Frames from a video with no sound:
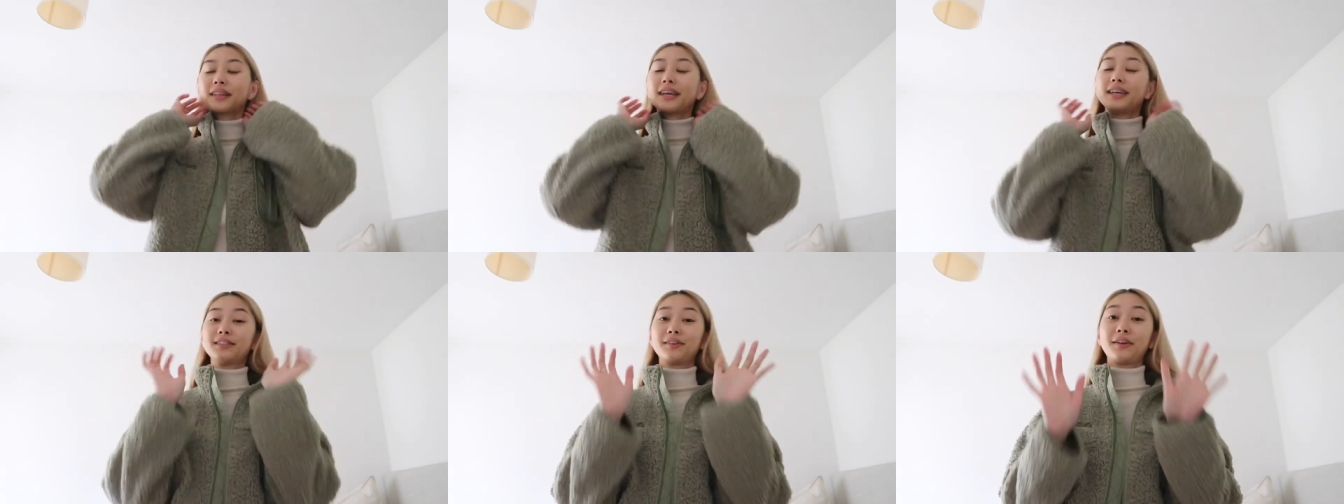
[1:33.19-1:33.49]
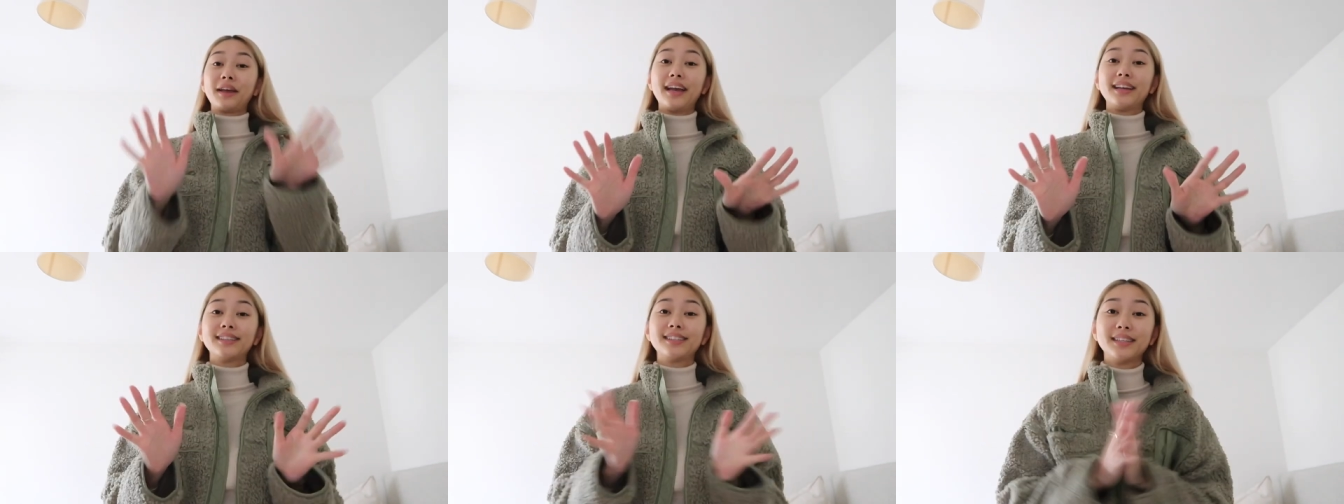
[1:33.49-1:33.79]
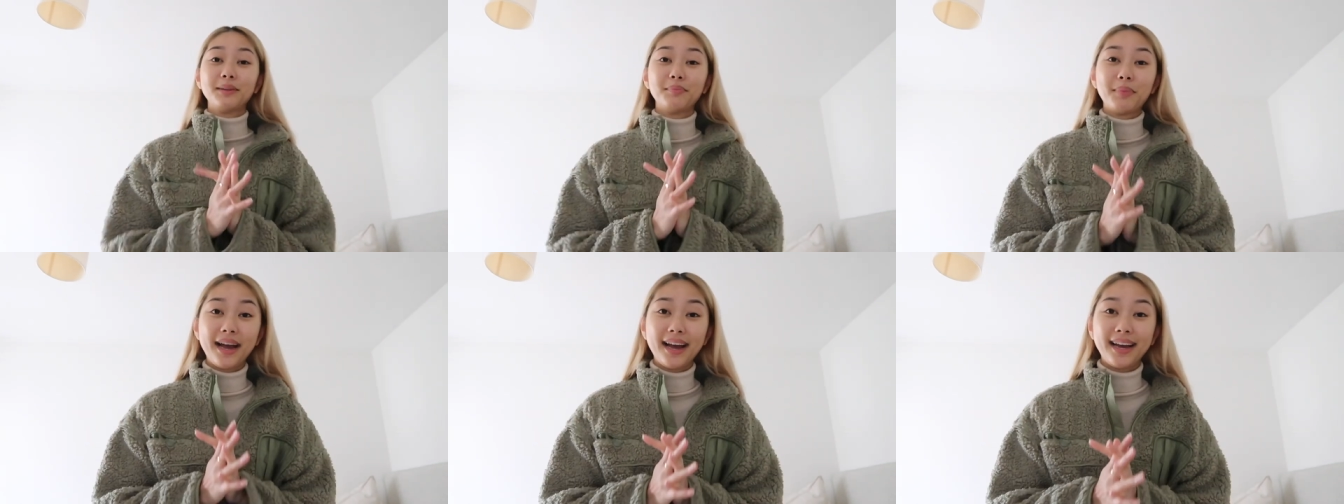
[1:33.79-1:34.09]
it's okay, it's
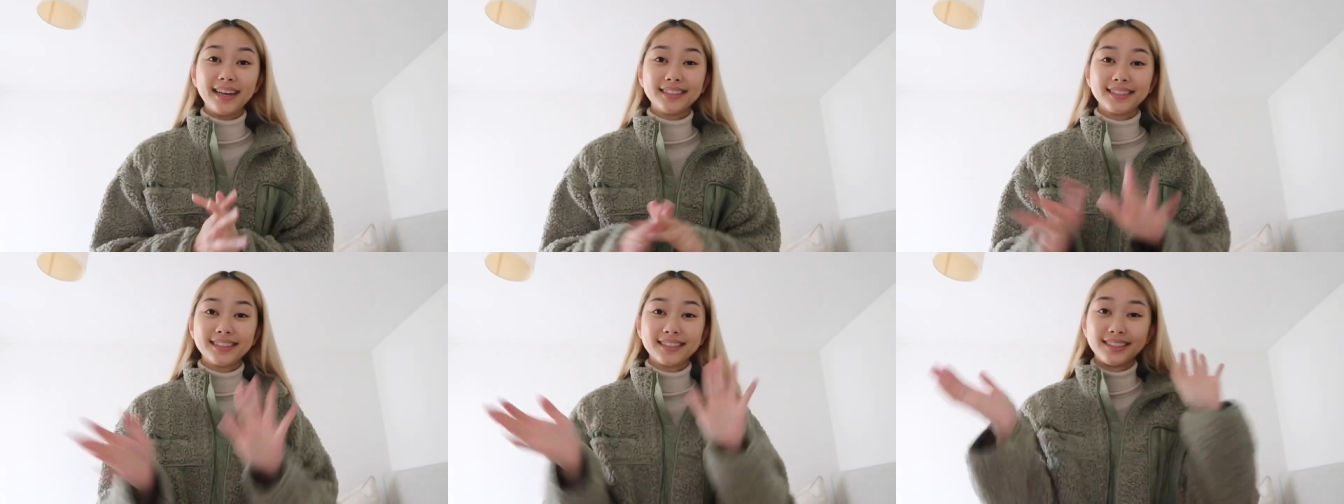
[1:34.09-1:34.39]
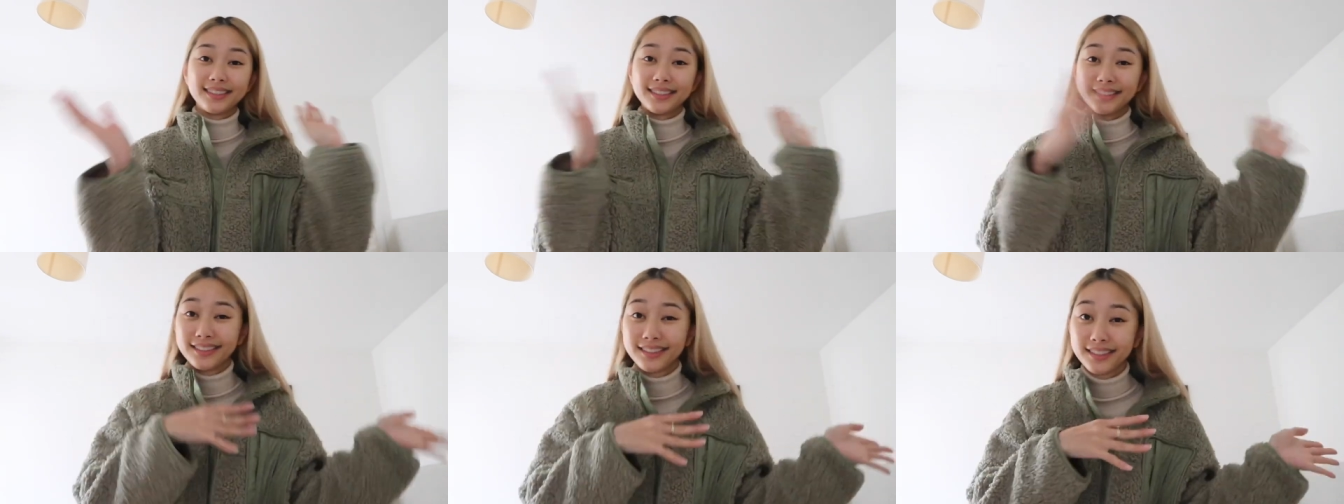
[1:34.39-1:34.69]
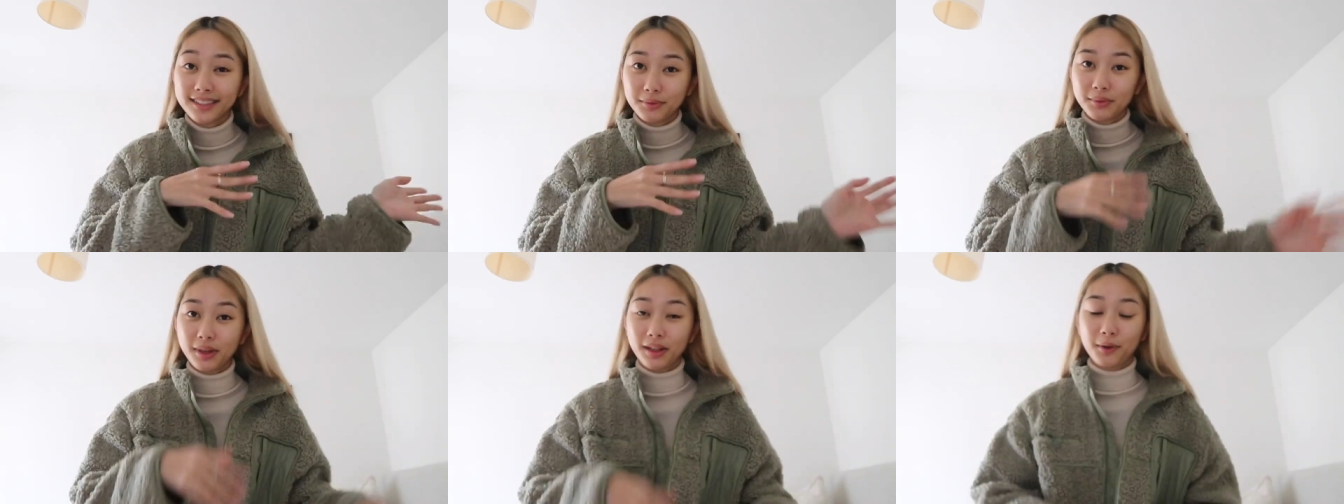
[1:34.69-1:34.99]
in the past,
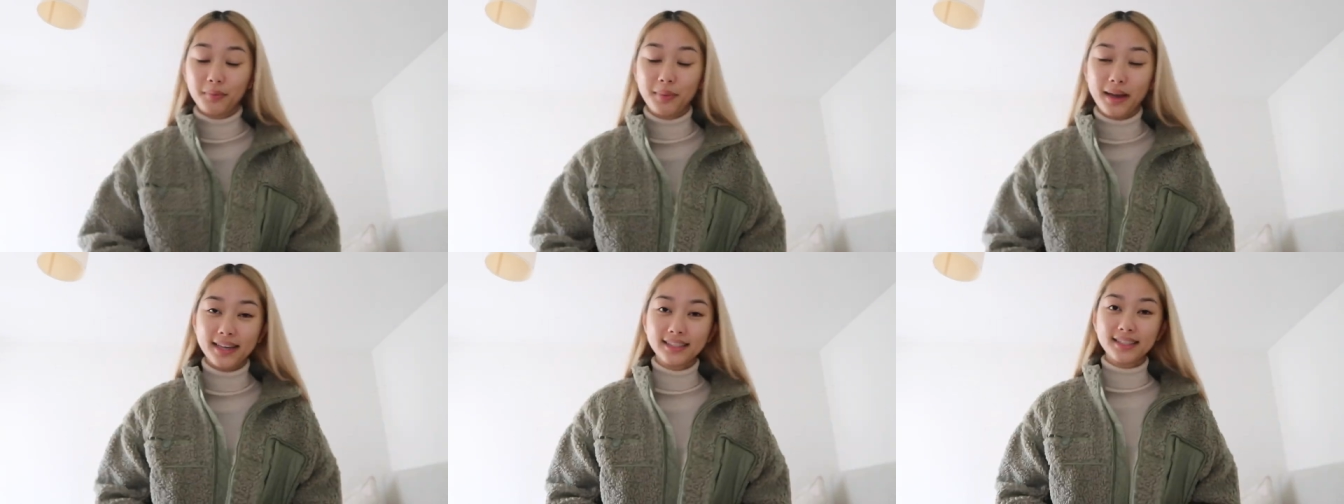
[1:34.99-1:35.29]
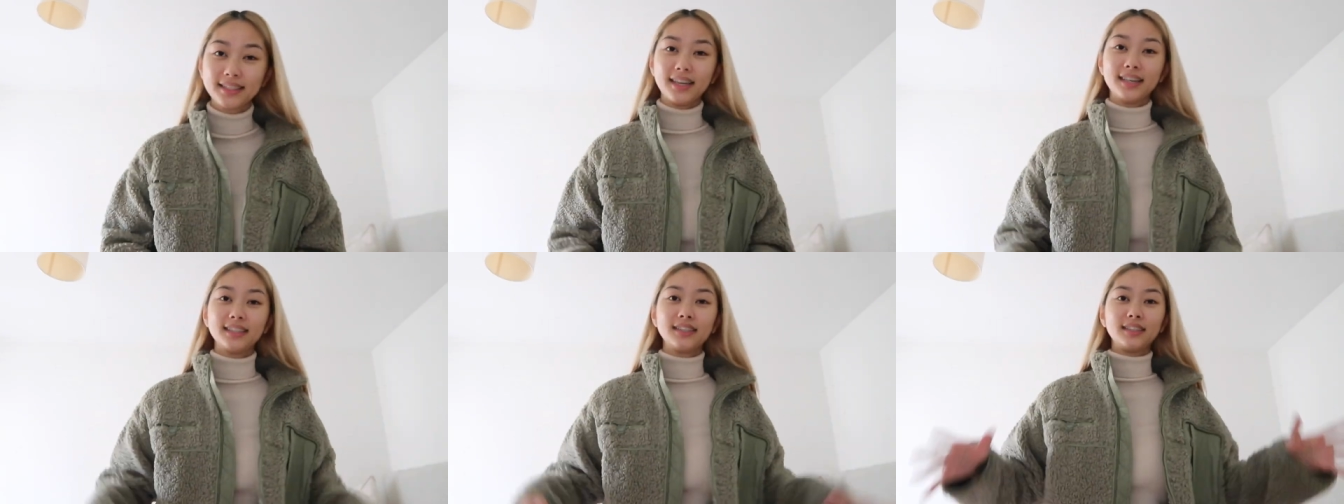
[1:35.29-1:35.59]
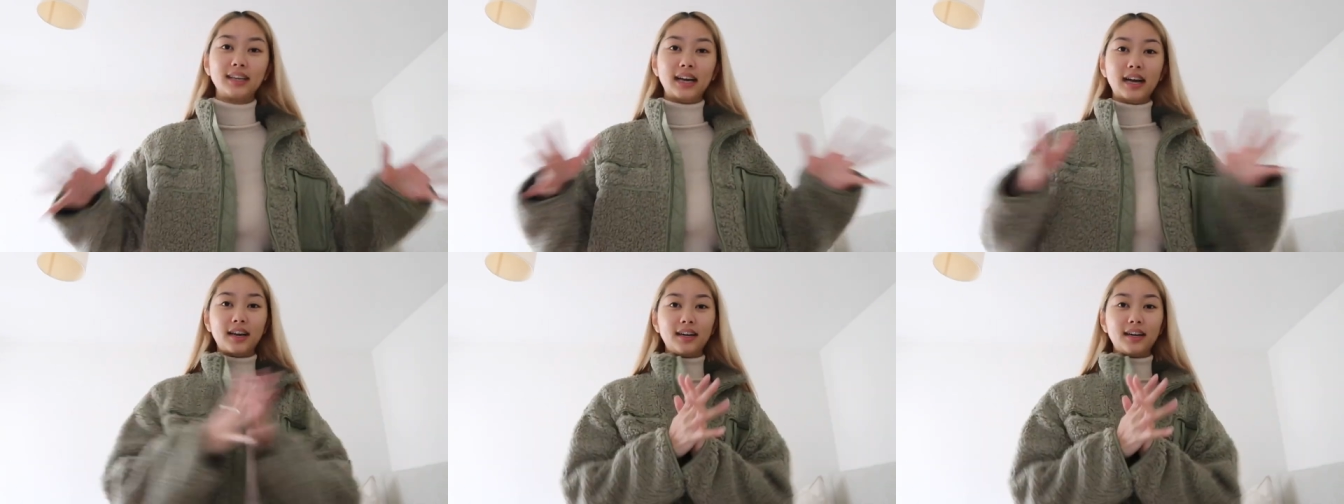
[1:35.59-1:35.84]
we'll look past that.